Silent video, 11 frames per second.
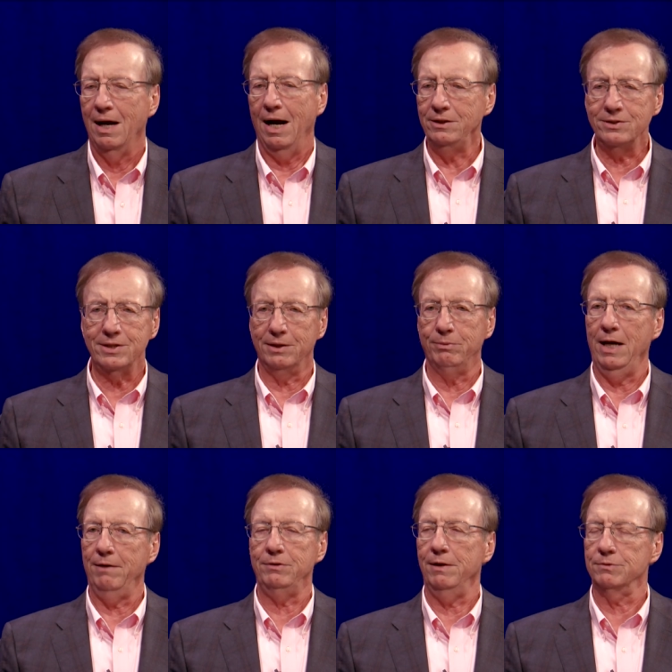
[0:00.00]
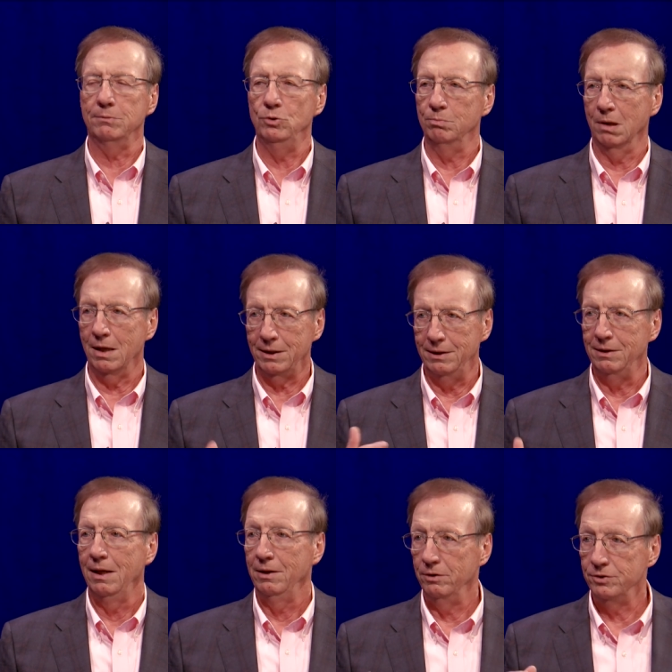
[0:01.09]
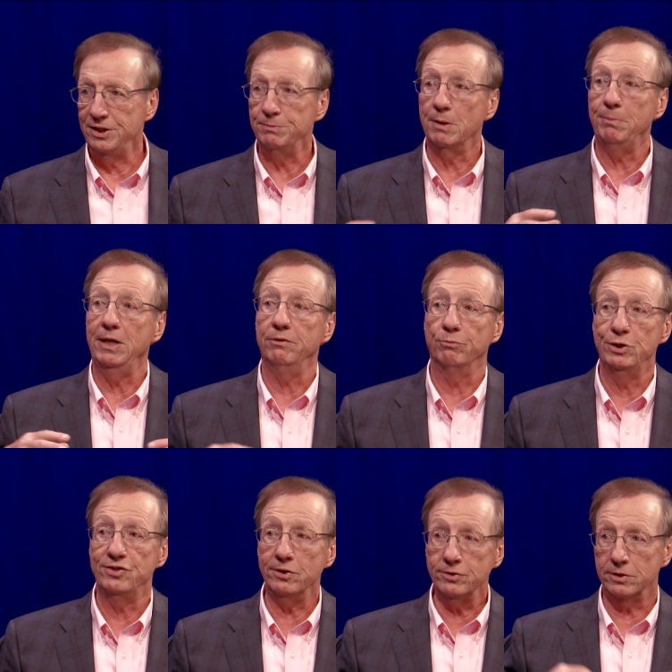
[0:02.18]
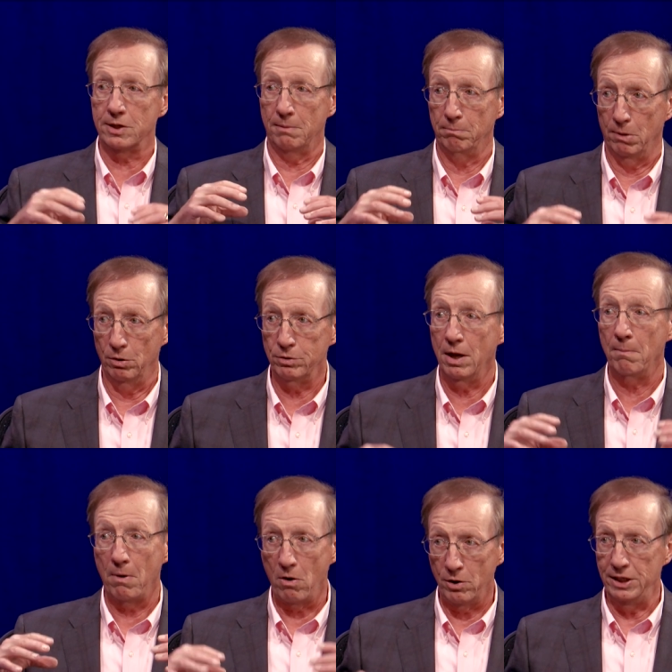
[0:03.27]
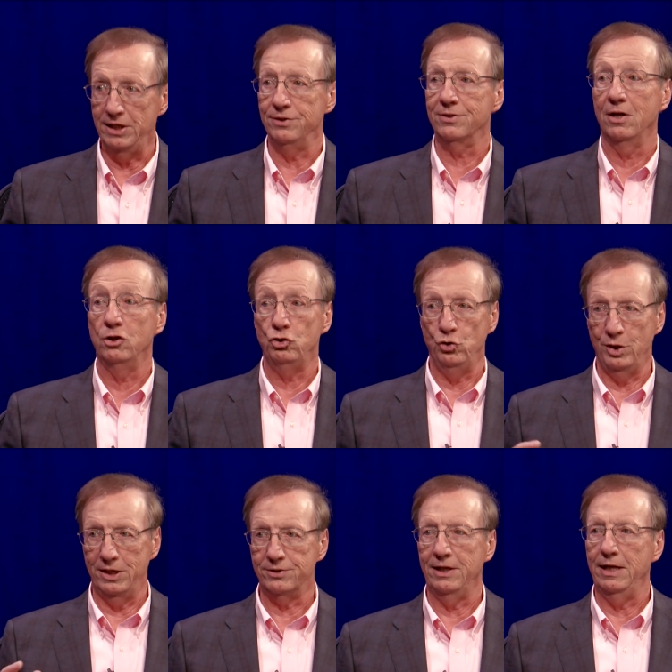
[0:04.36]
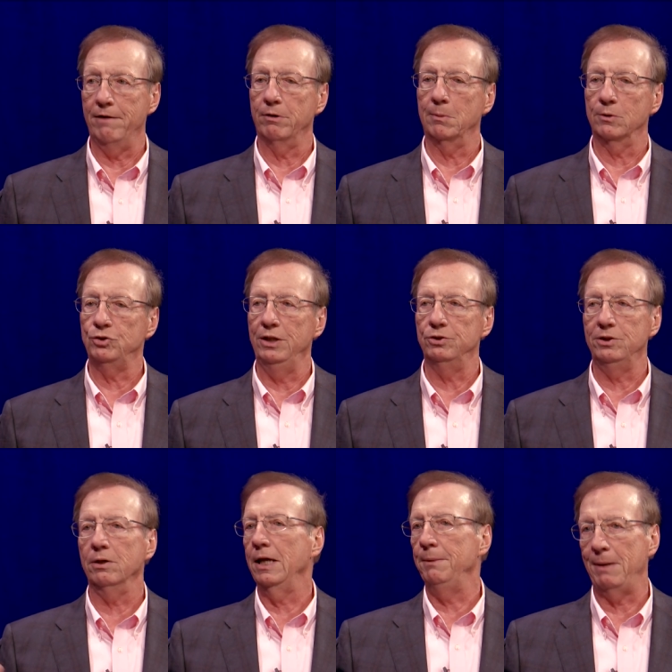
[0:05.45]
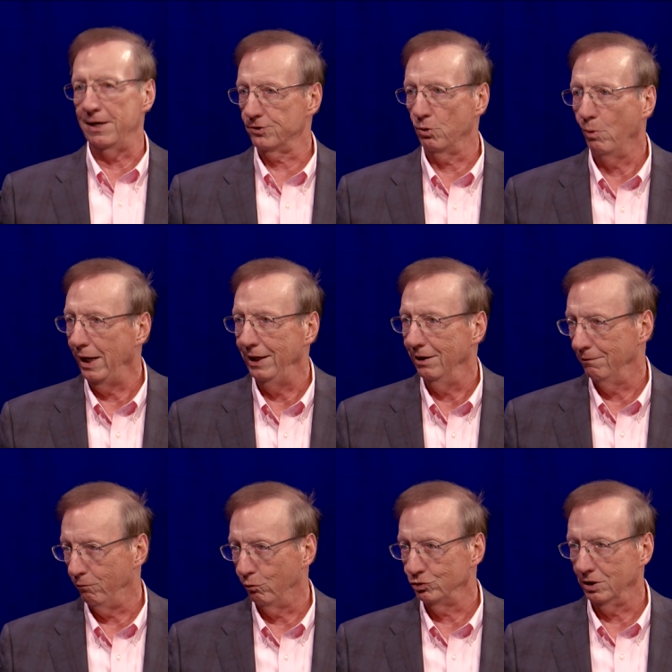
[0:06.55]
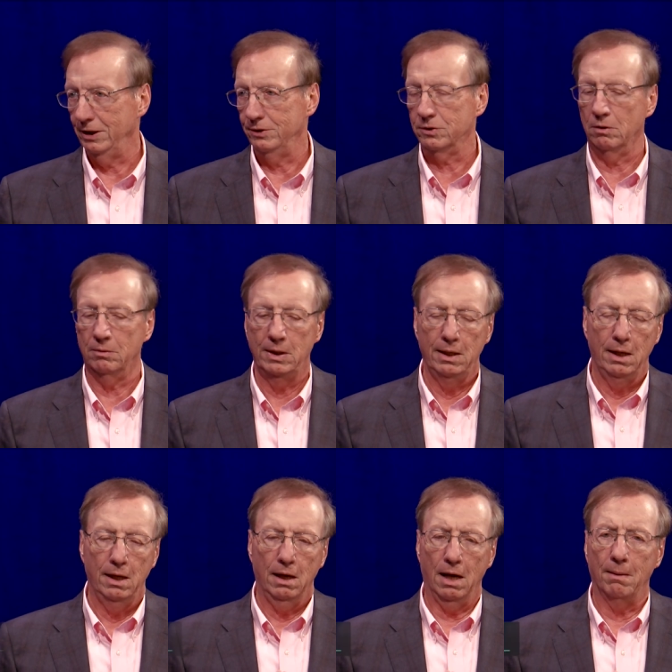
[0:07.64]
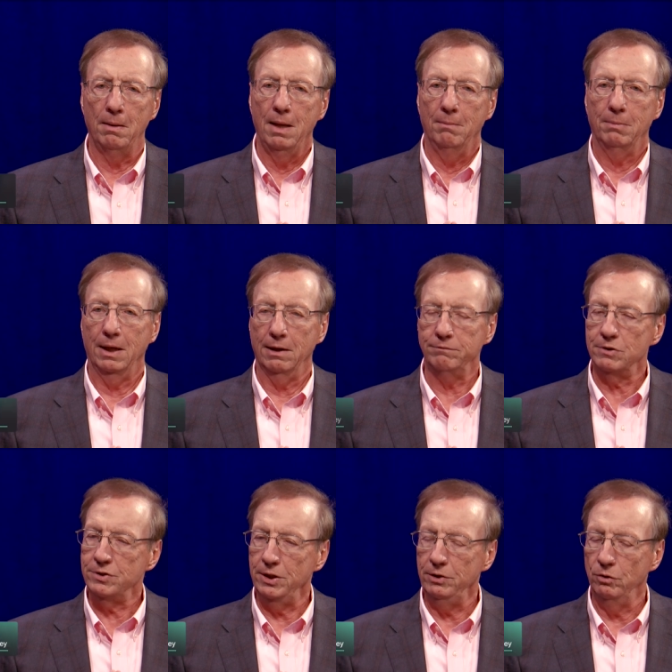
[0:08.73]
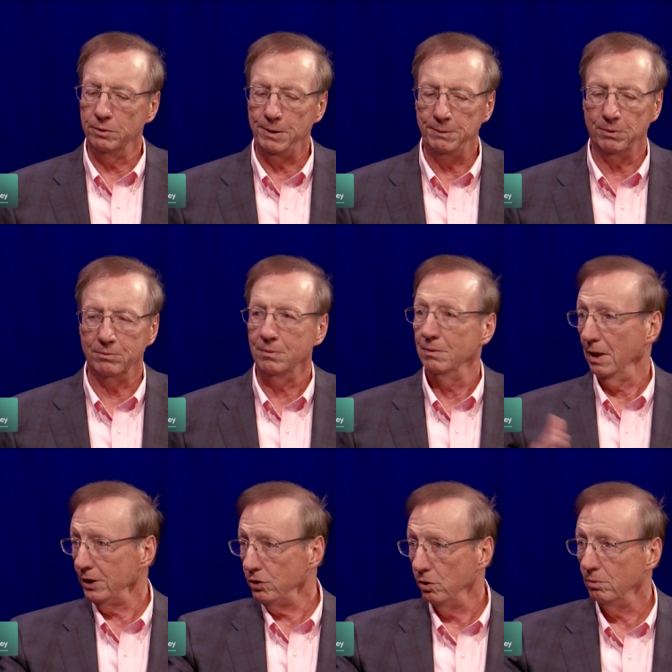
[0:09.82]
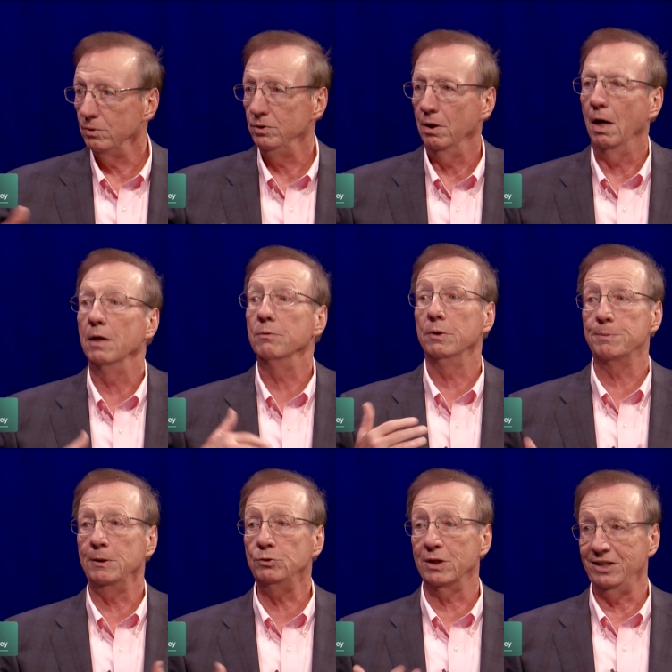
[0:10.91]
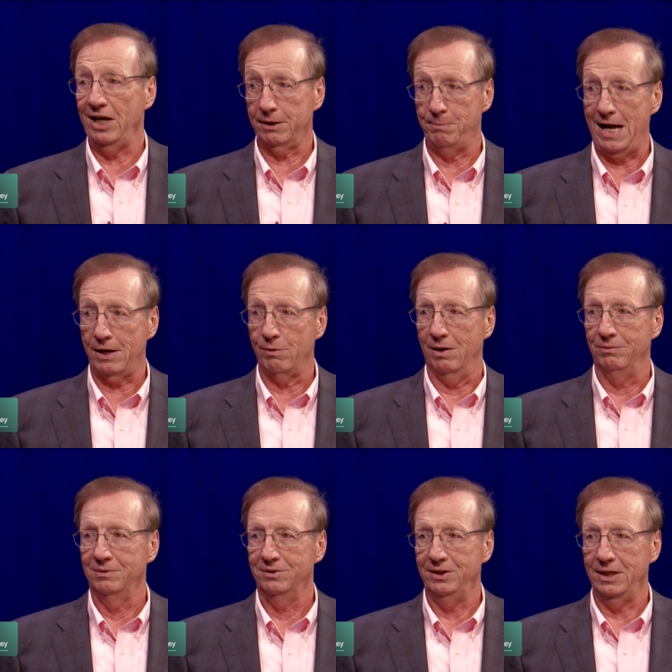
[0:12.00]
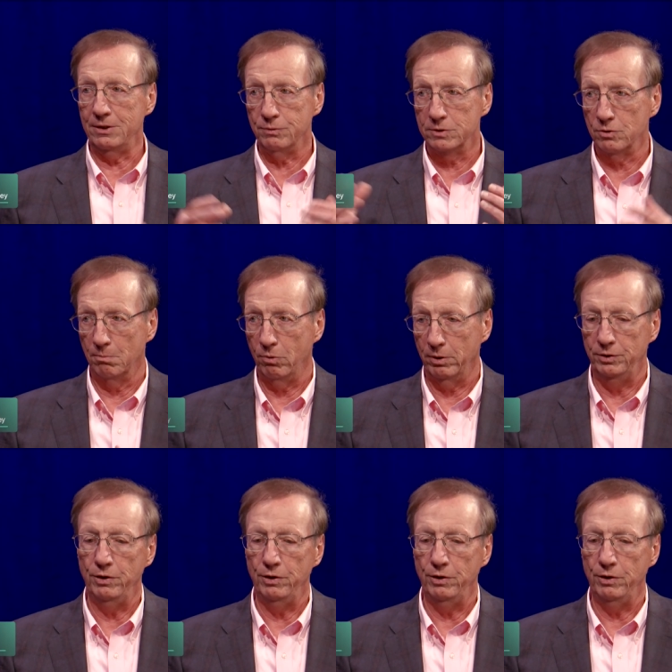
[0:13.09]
I just think we have to have some new blood, and there seems to be a resistance on both parties to this inevitable change until they pass away, unfortunately. So, uh, but I love to see newer people like you, uh, especially the tech background. See, that's what's so important.